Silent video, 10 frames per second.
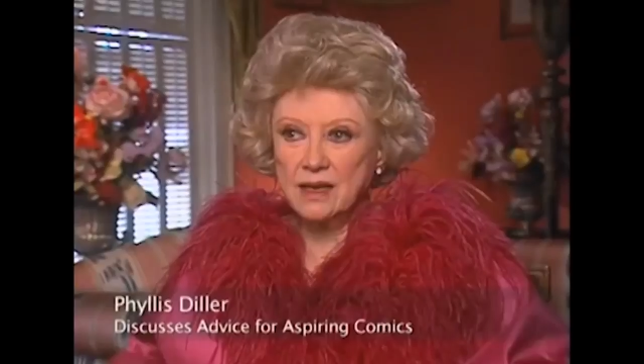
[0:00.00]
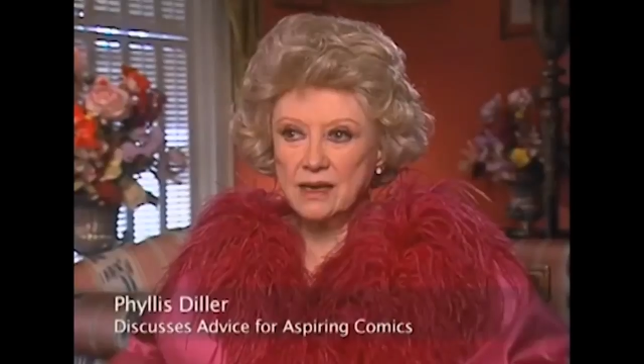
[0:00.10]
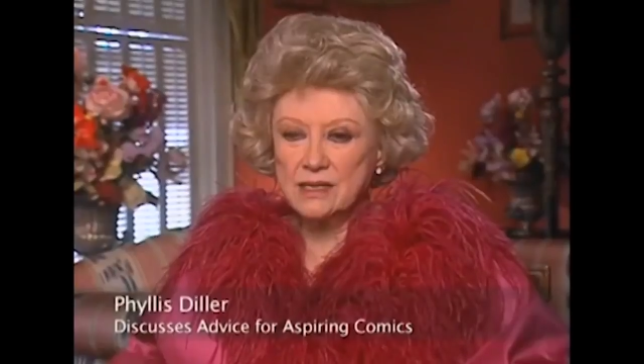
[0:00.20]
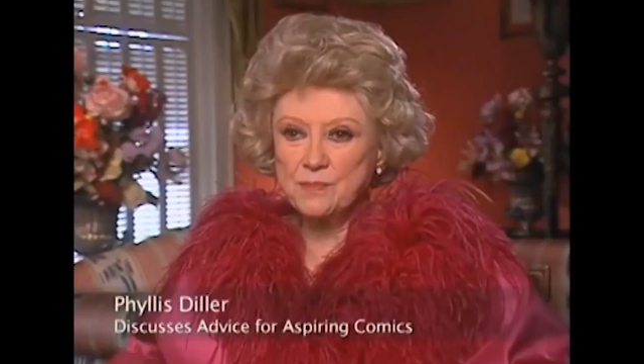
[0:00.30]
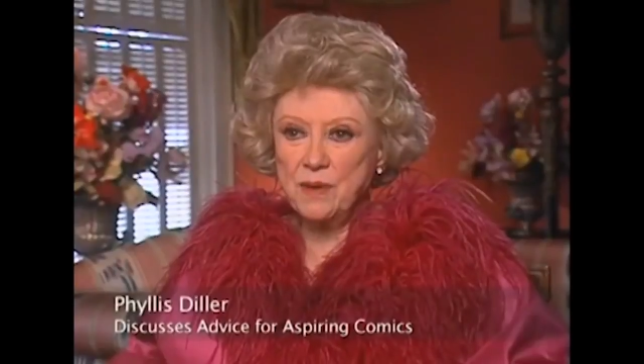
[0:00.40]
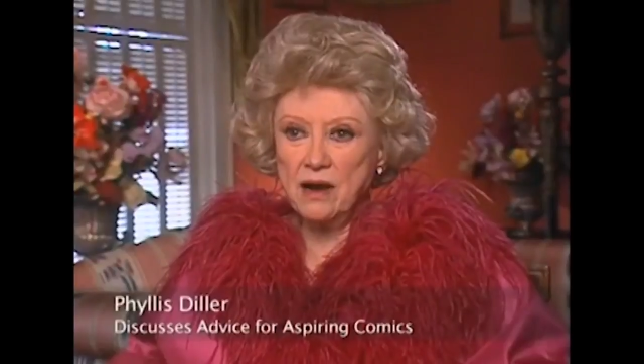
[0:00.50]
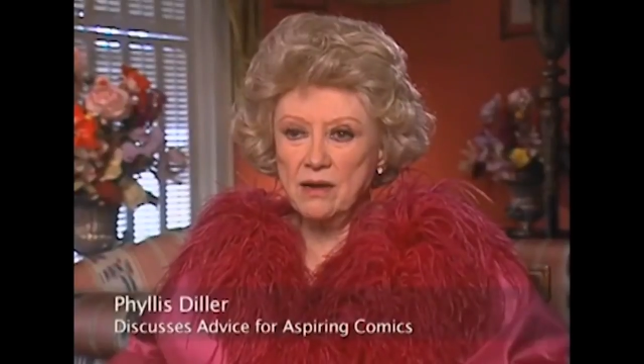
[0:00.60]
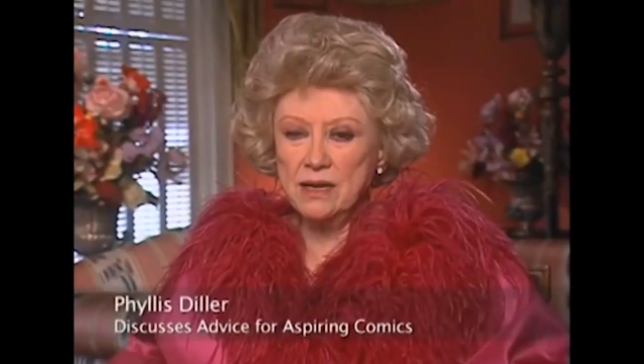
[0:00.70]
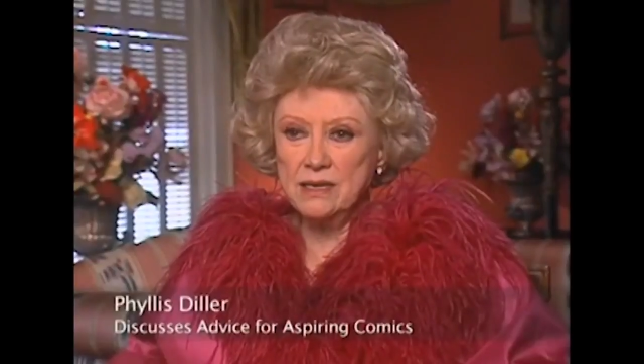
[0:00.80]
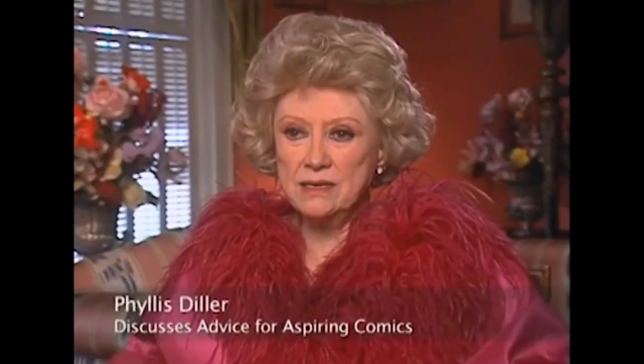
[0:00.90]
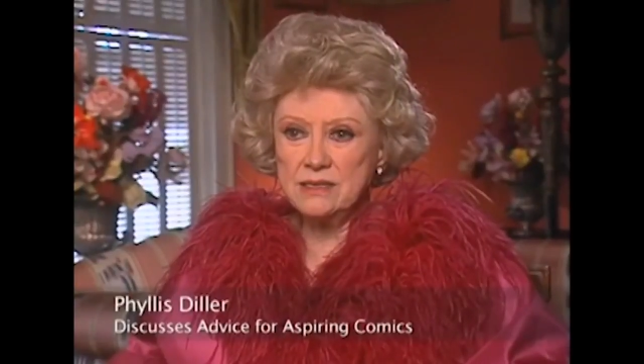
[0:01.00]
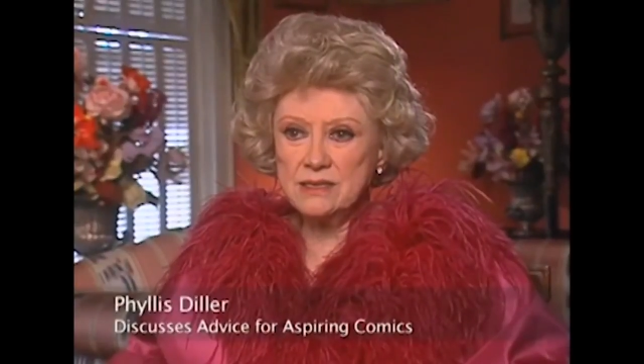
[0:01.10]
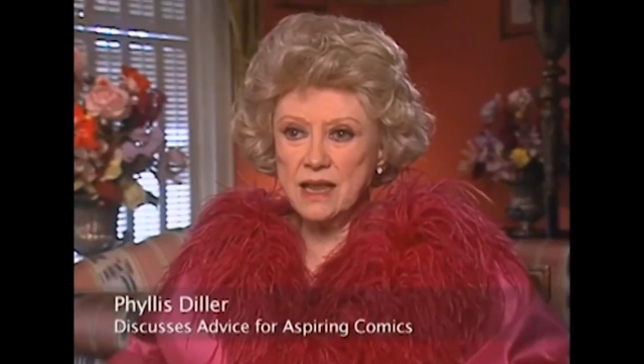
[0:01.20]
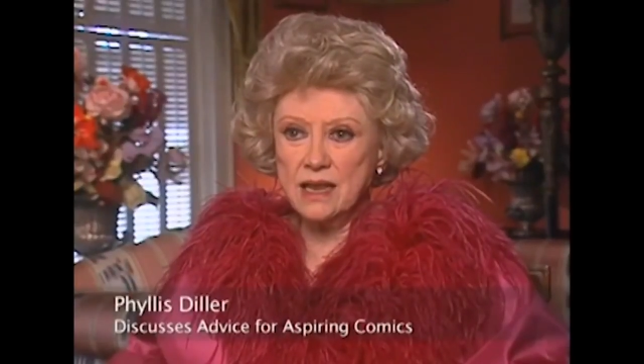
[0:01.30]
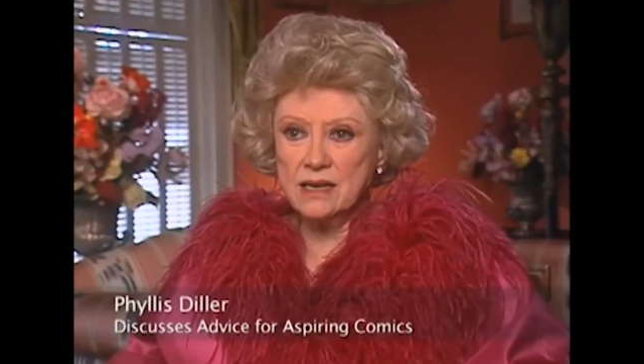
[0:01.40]
an aspiring
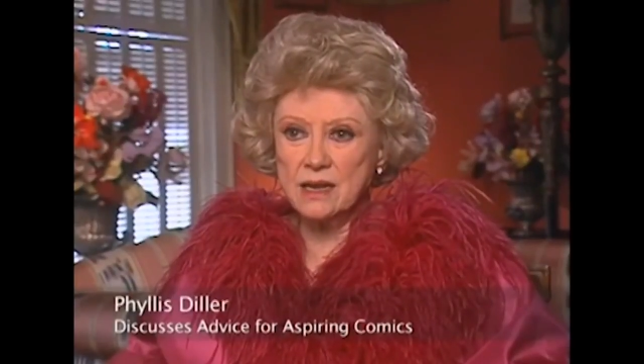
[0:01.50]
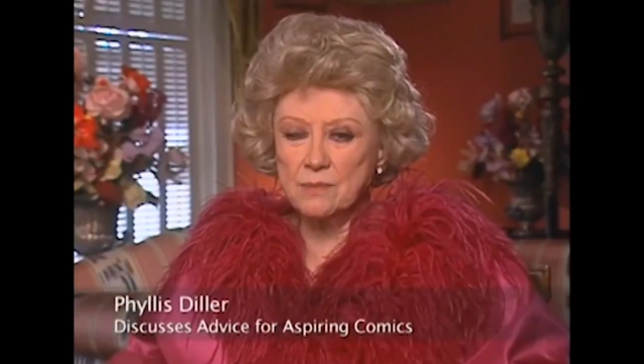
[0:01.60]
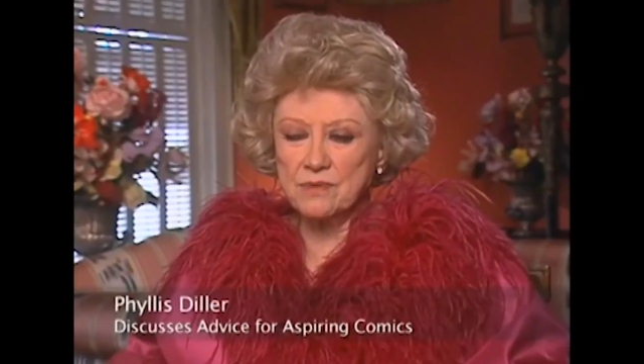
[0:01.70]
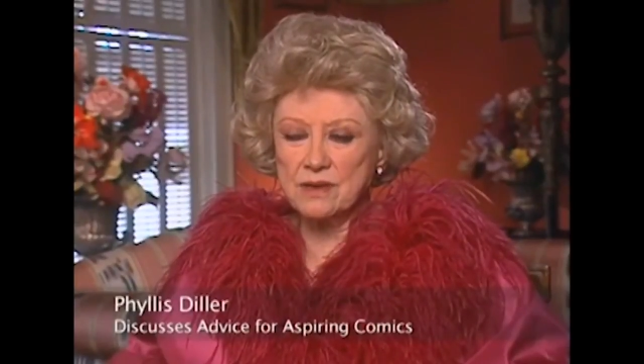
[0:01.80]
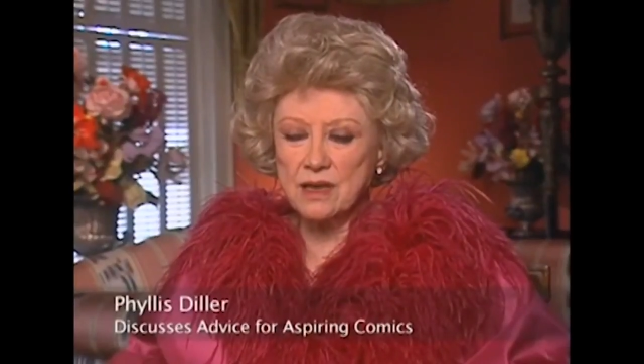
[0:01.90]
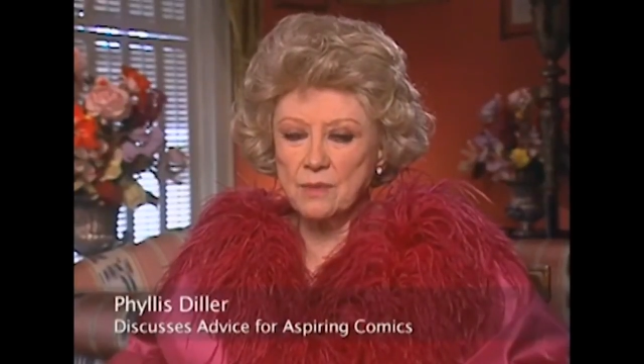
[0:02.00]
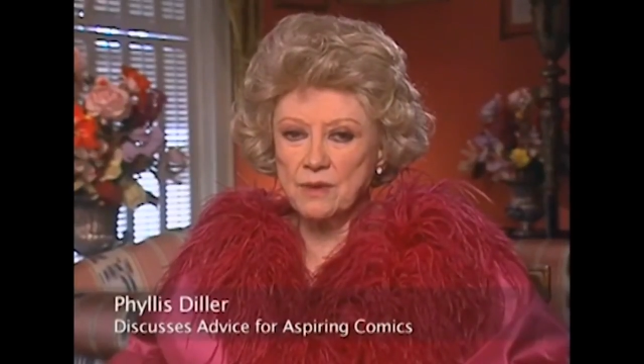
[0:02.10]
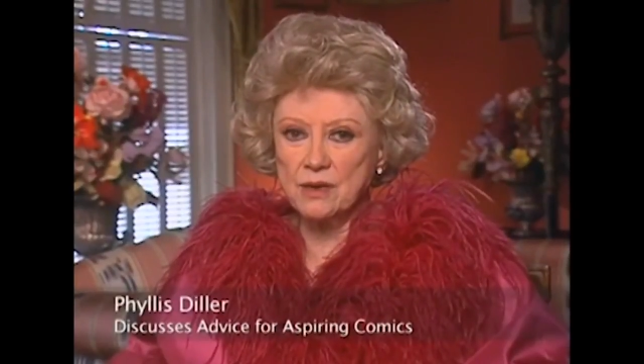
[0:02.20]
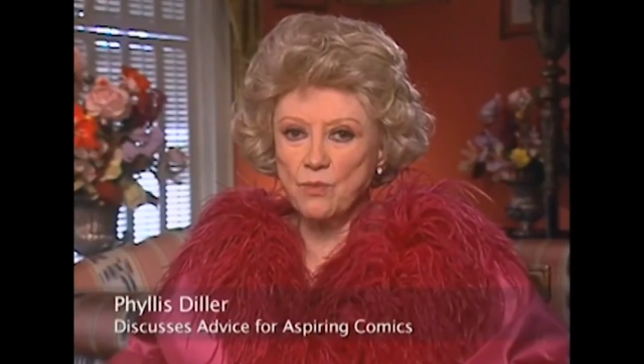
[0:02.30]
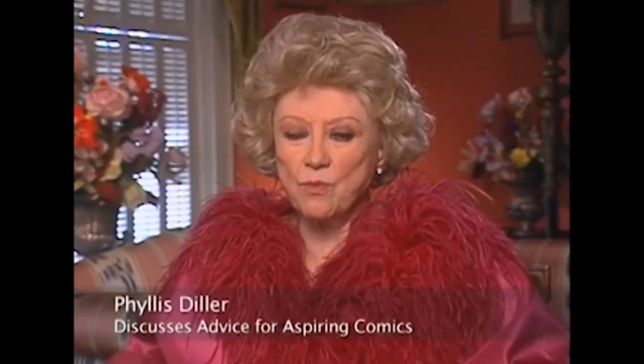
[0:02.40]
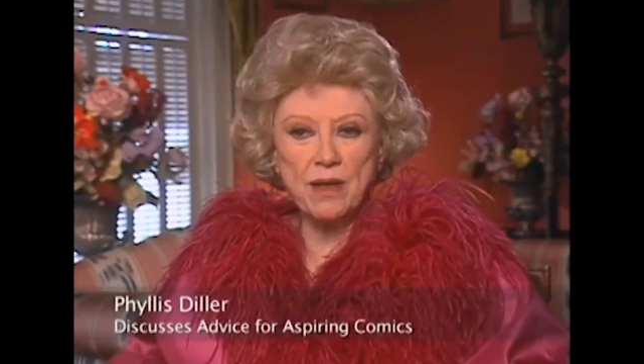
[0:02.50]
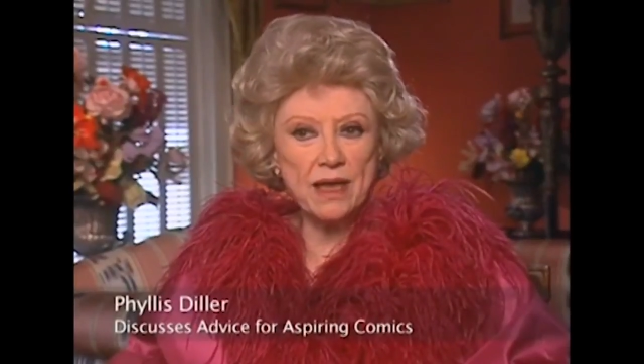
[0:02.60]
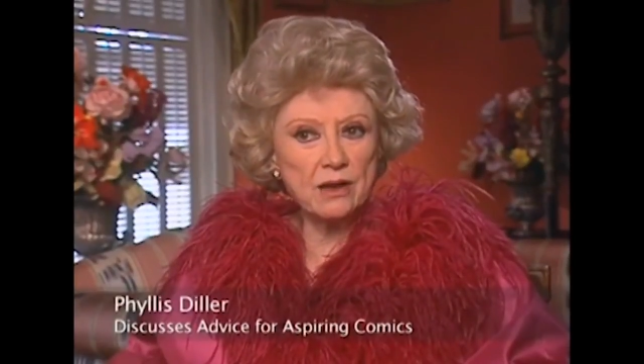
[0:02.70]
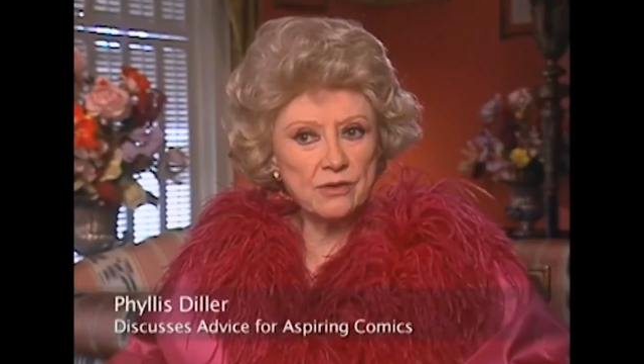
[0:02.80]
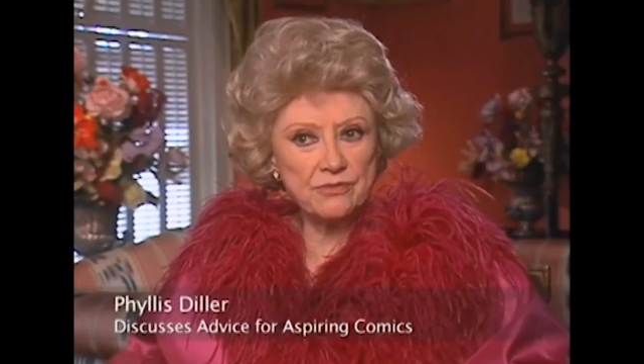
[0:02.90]
stand up comic,
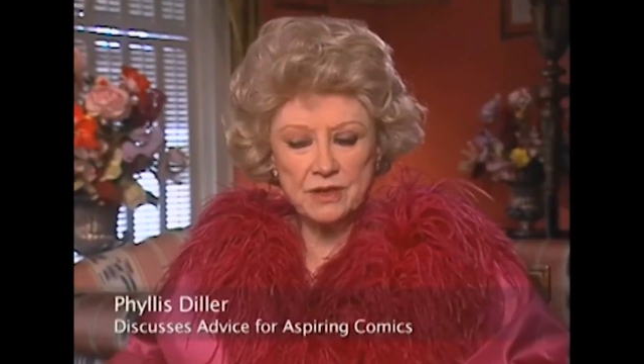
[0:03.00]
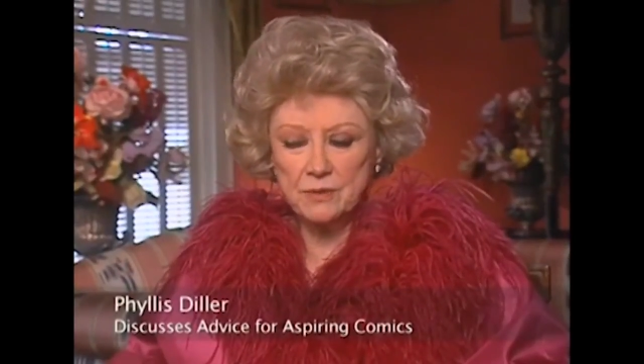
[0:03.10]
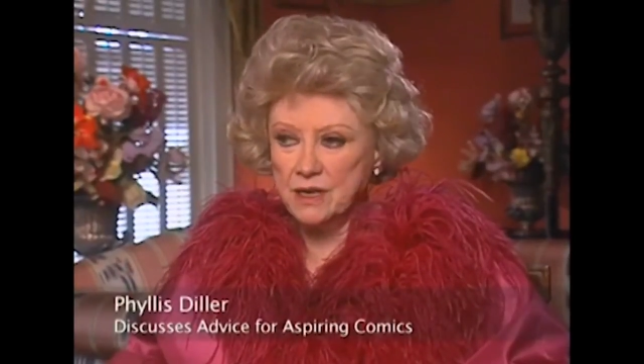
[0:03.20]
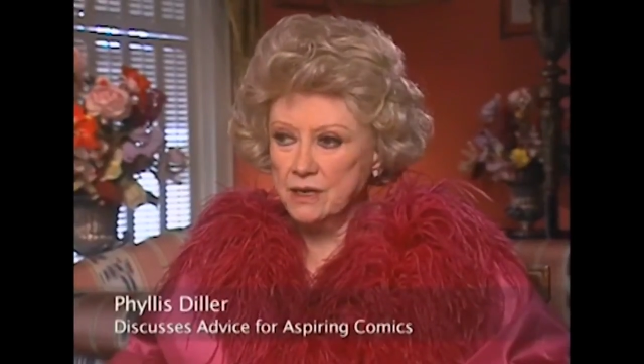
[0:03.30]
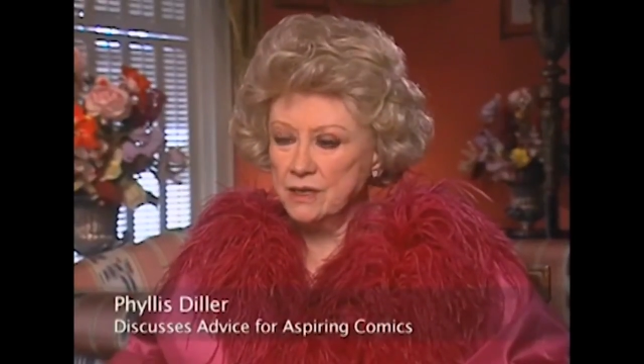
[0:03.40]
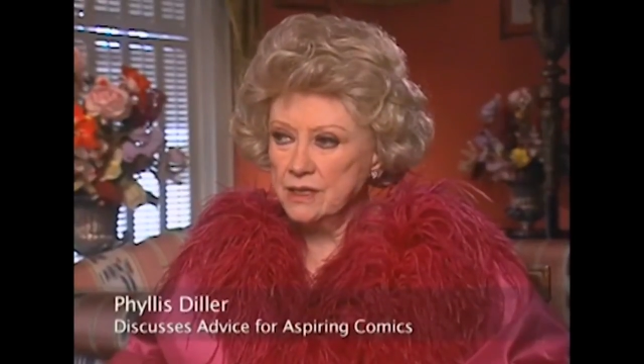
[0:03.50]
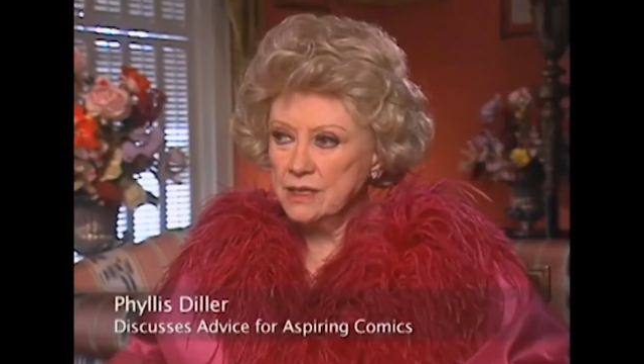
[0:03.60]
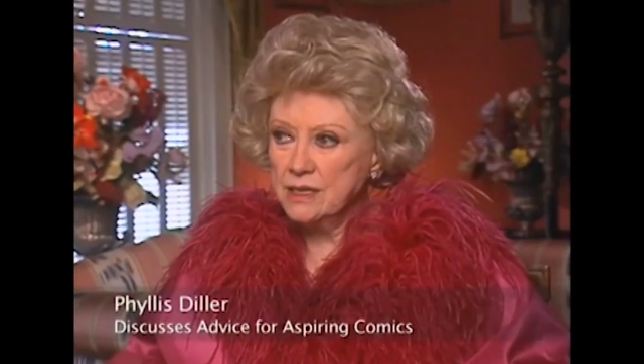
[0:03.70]
male or female,